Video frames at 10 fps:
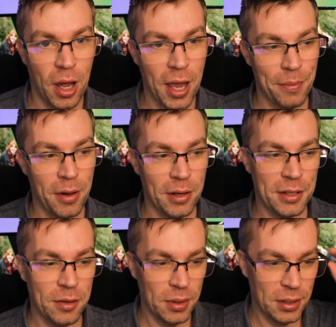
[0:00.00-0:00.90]
I am Mark
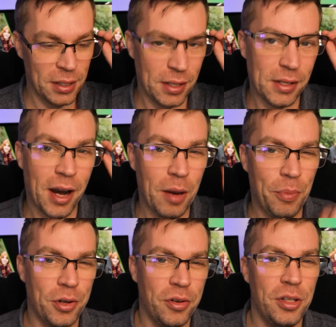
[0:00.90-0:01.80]
Zealman. This is Harry
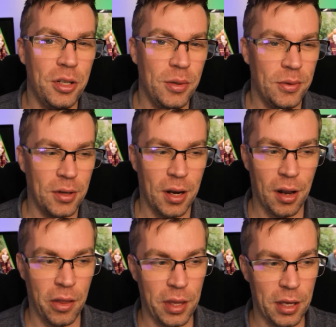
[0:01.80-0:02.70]
Potter and You. It's kind of
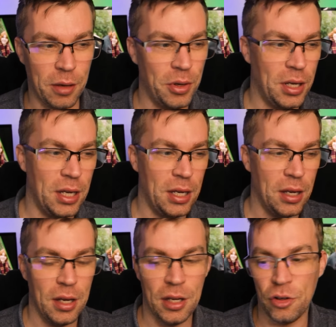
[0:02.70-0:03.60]
like the community
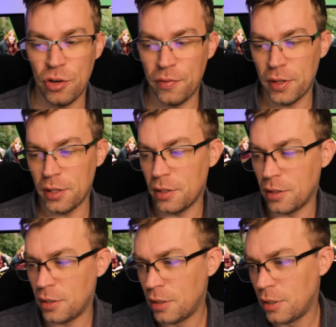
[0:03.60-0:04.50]
driven
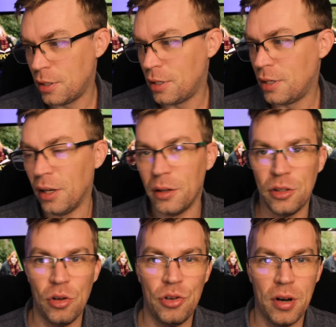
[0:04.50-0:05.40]

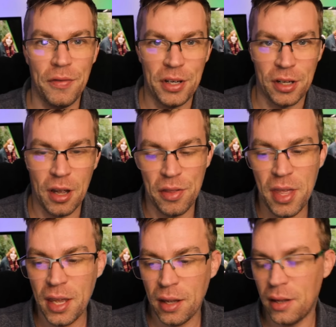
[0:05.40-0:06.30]
choose your own adventure kind of
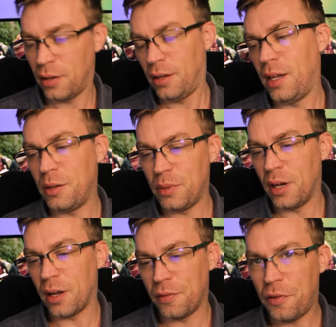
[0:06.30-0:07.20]
thing. And we
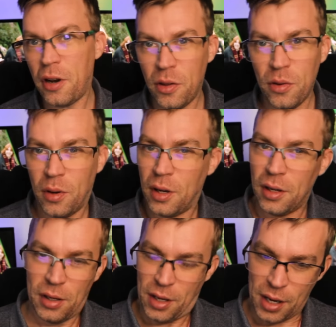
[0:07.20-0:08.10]
are going to follow
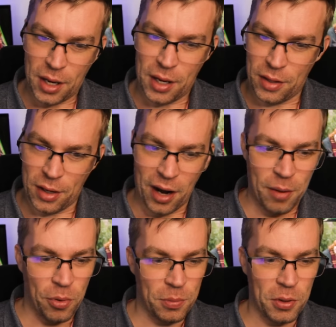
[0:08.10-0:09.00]
the Harry
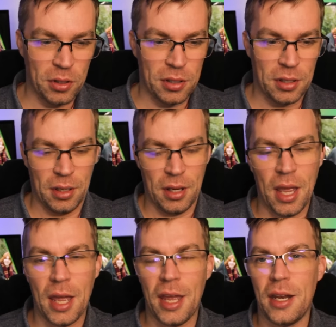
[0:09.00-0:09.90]
Potter books.
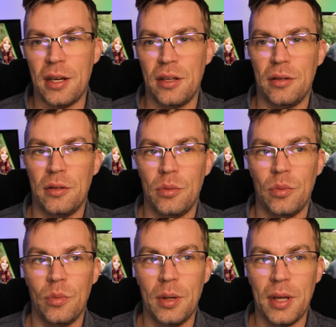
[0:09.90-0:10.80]
And
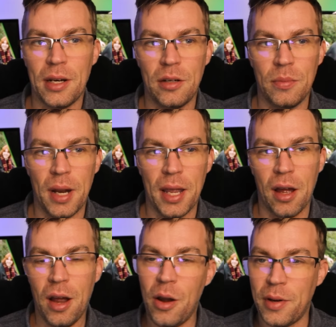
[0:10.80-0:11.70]
we get to play
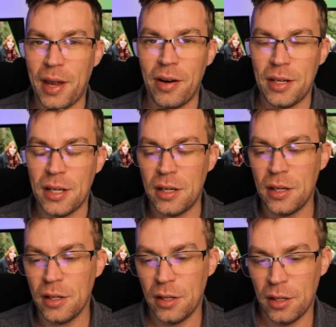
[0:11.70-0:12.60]
our own character,
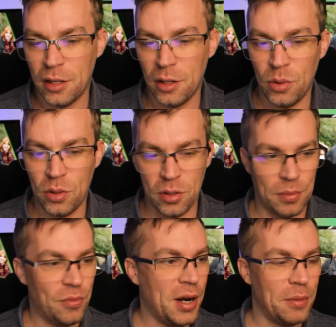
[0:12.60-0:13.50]
who's just
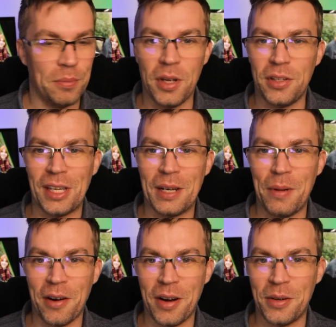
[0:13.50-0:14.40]
some random person in the
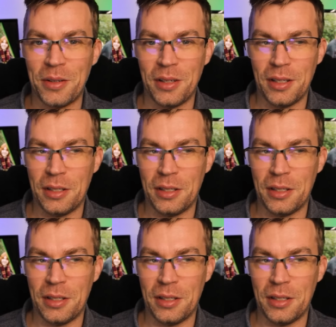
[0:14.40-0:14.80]
background.